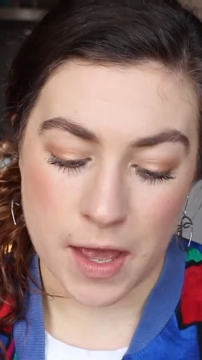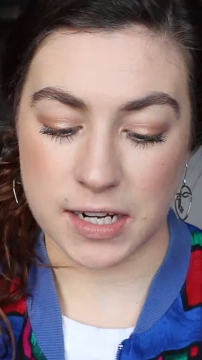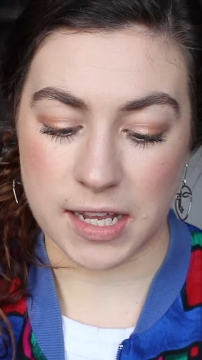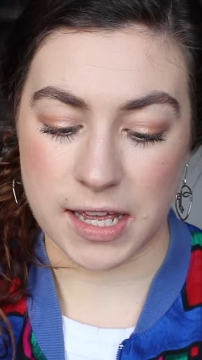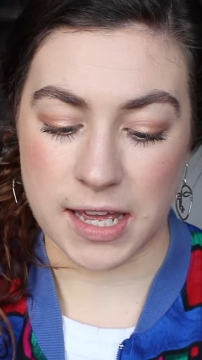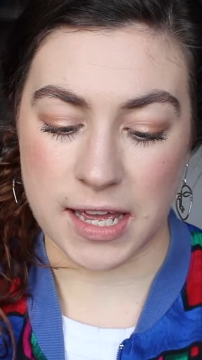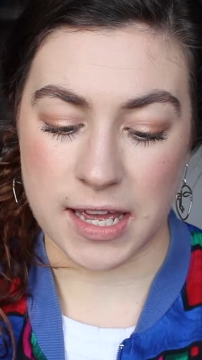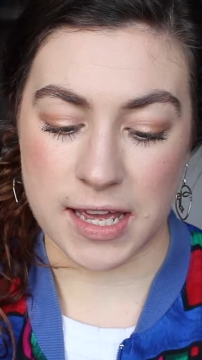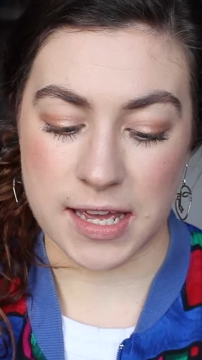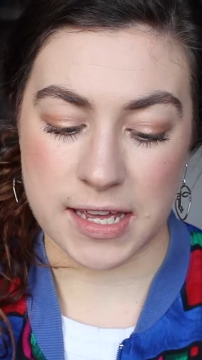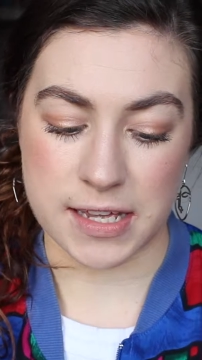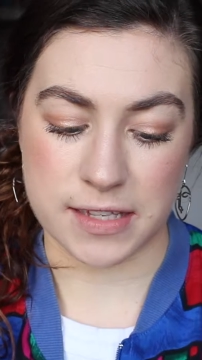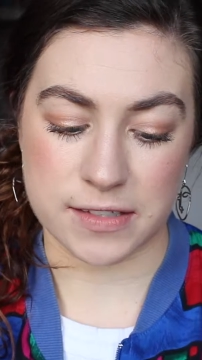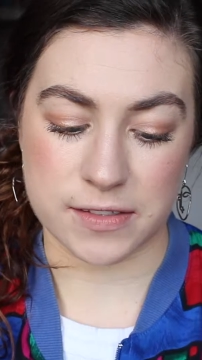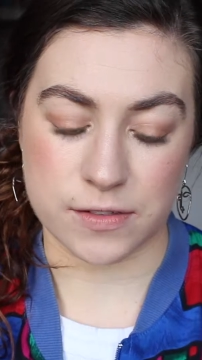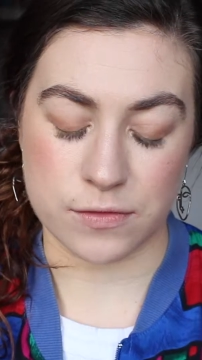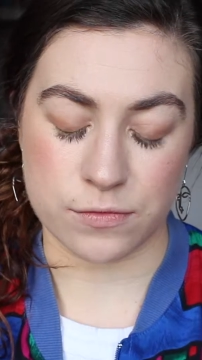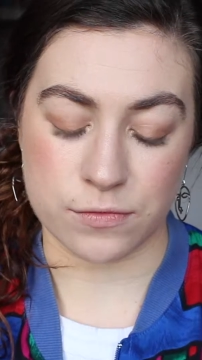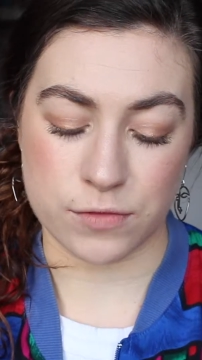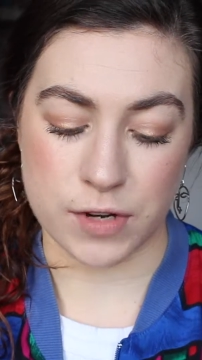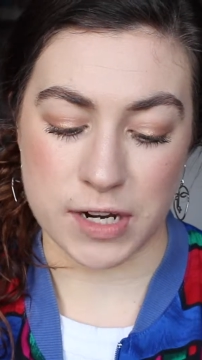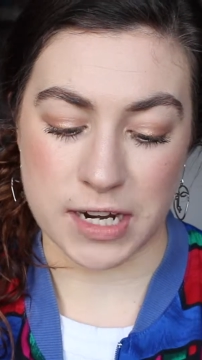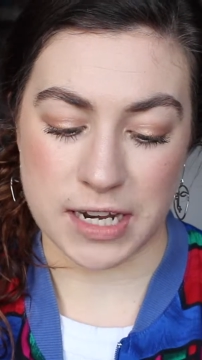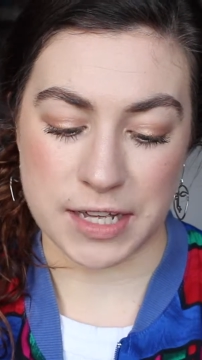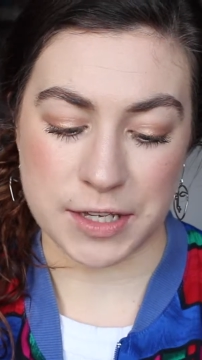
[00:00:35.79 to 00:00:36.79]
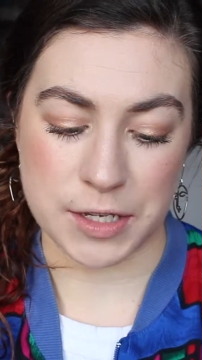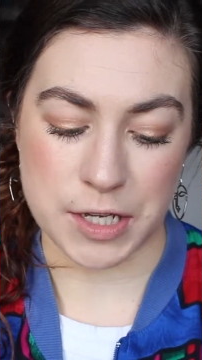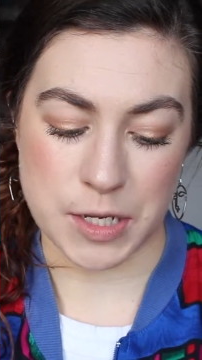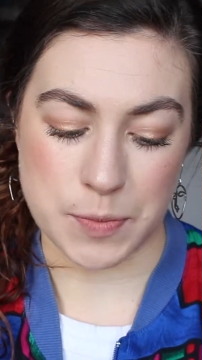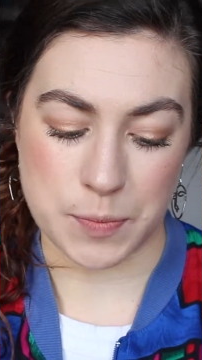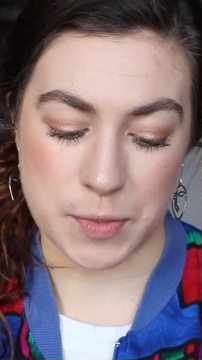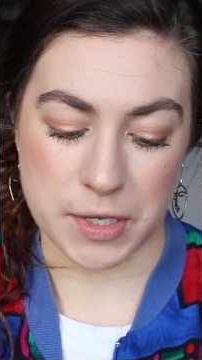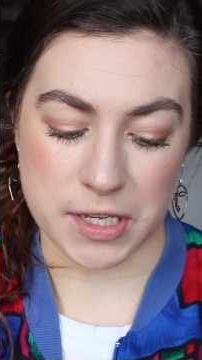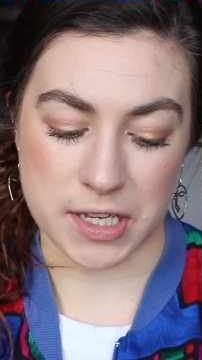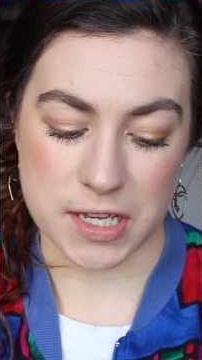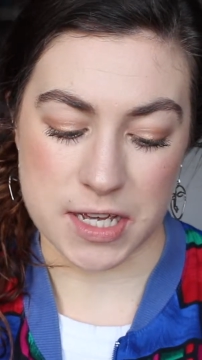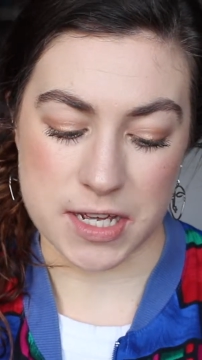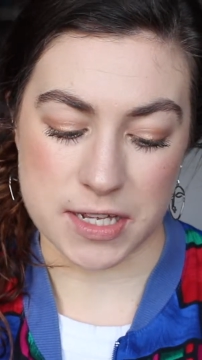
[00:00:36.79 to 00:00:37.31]
It is really good
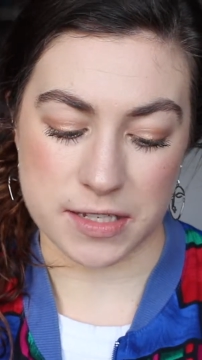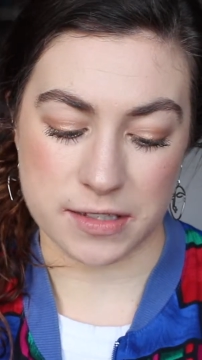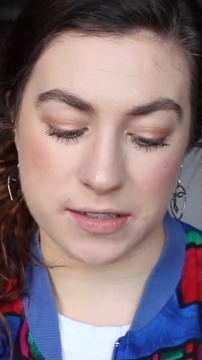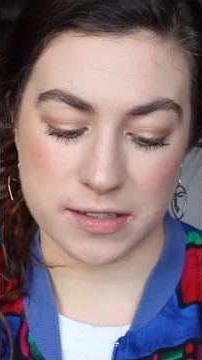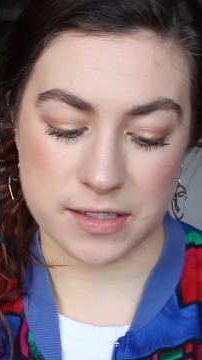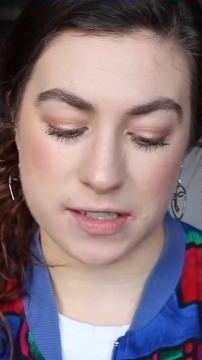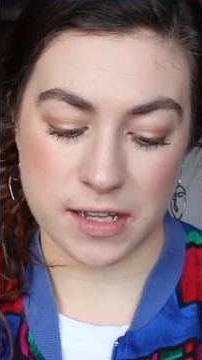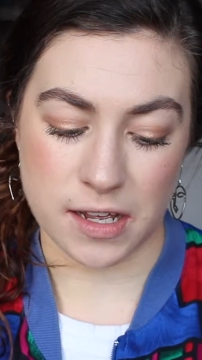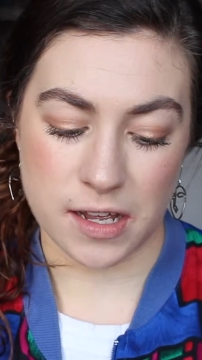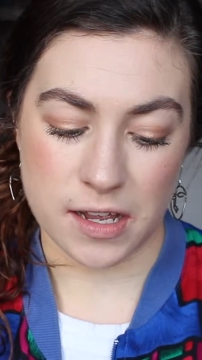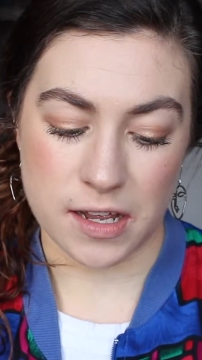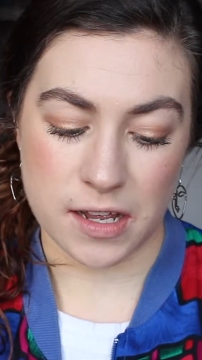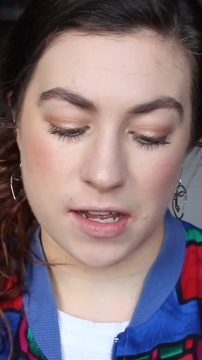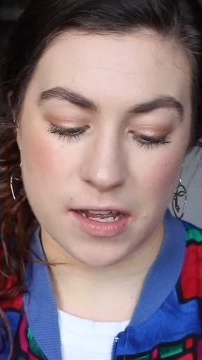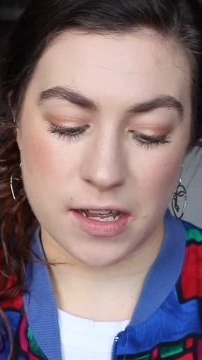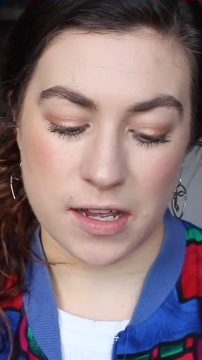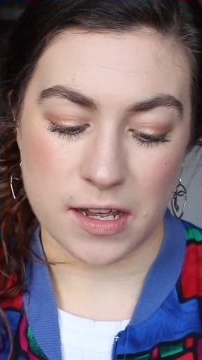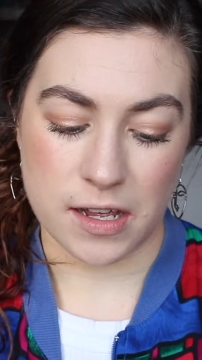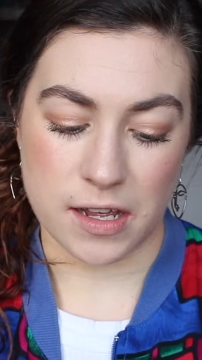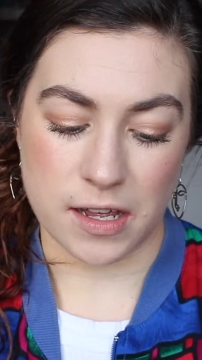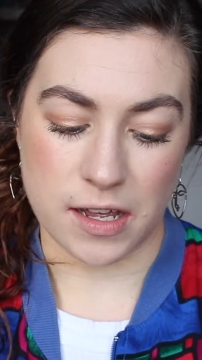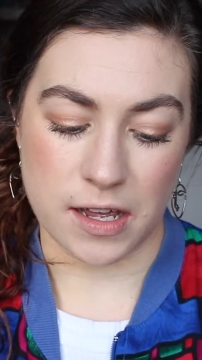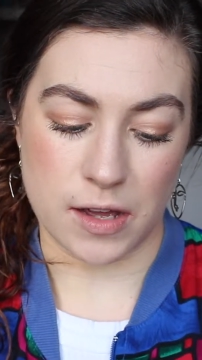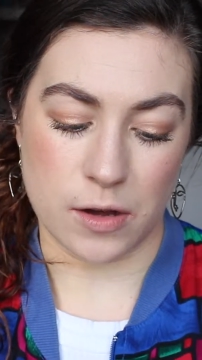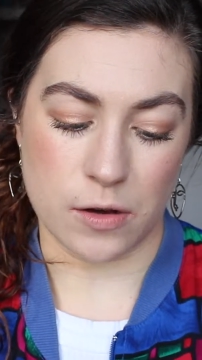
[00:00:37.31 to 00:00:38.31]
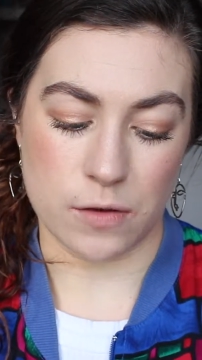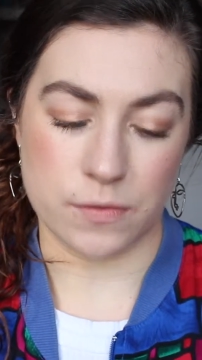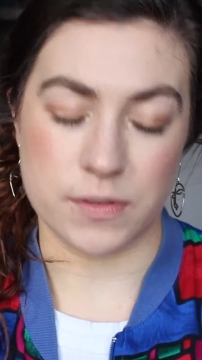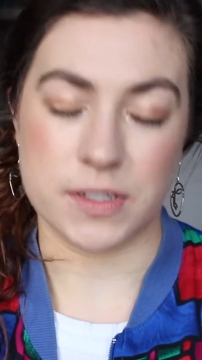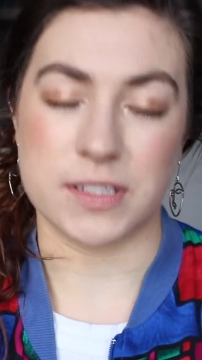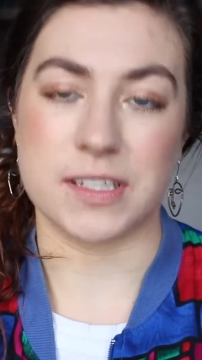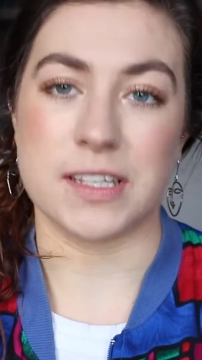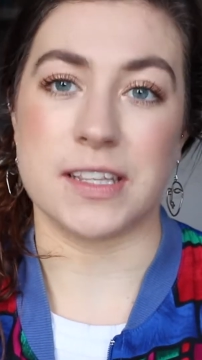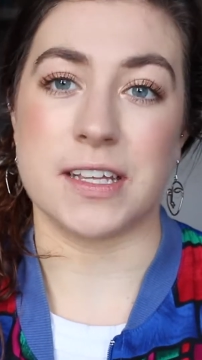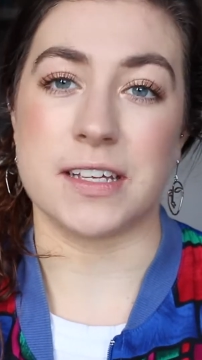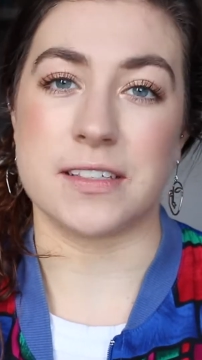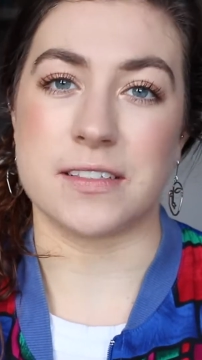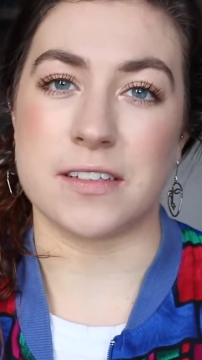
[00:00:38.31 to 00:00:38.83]
because
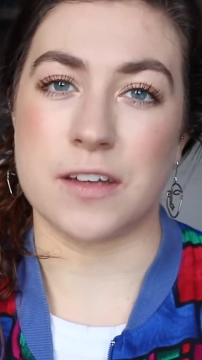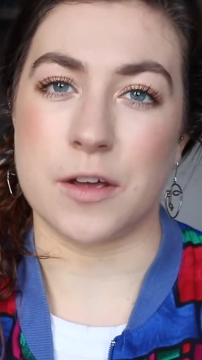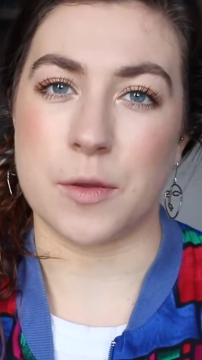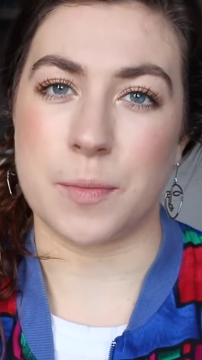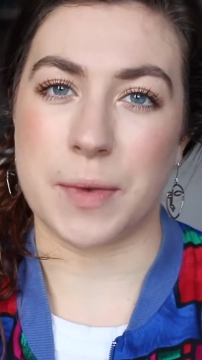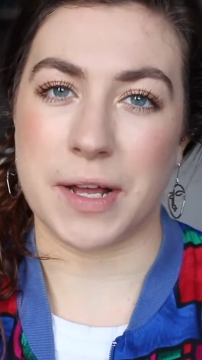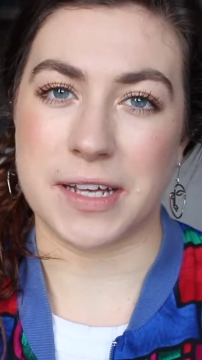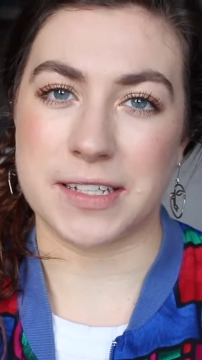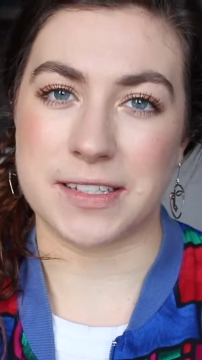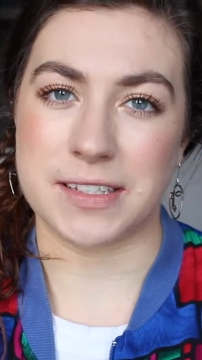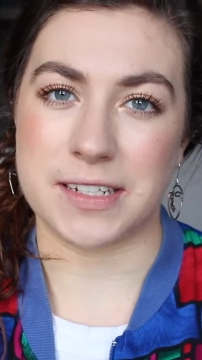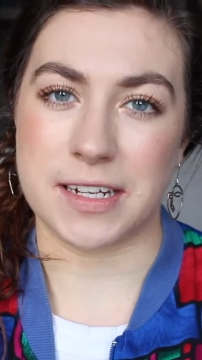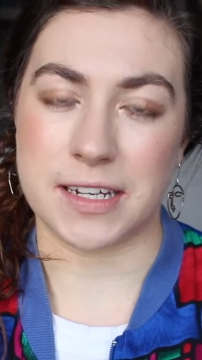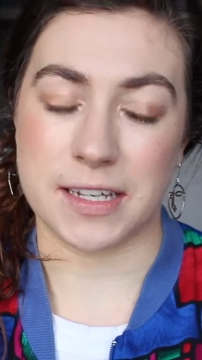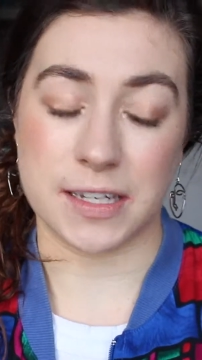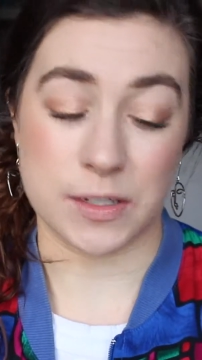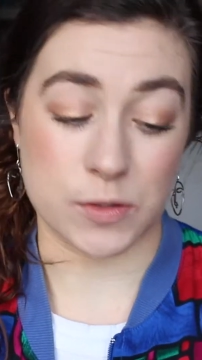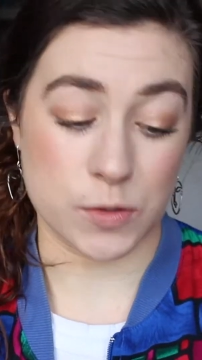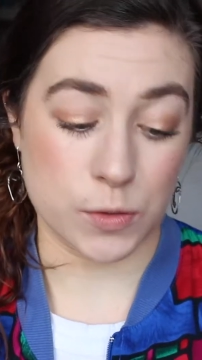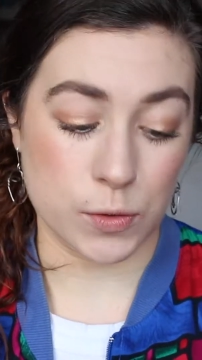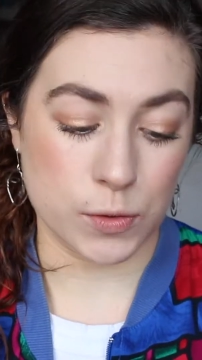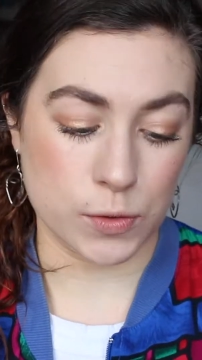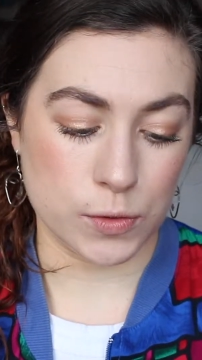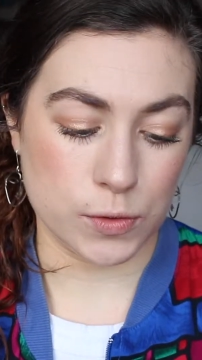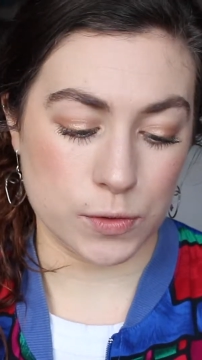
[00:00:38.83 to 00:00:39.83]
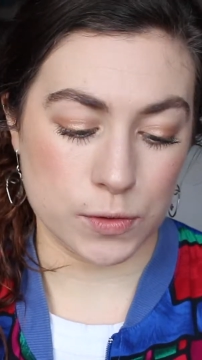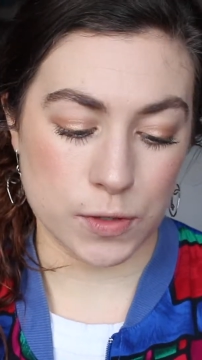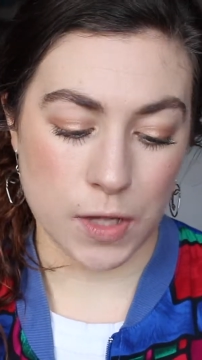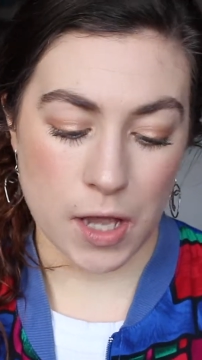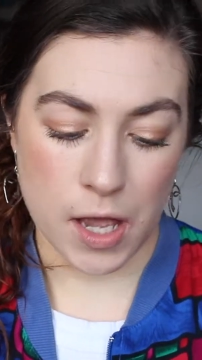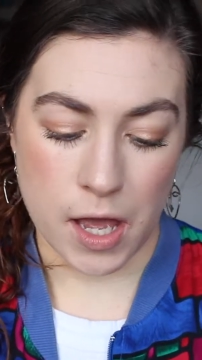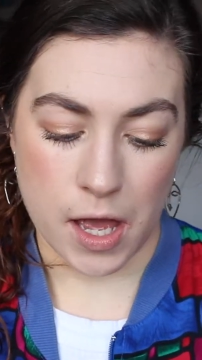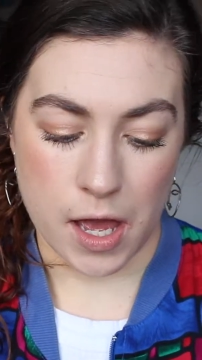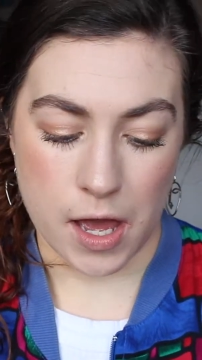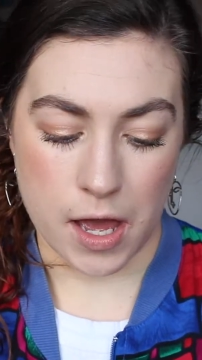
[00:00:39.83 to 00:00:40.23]
obviously there's no plastic at all.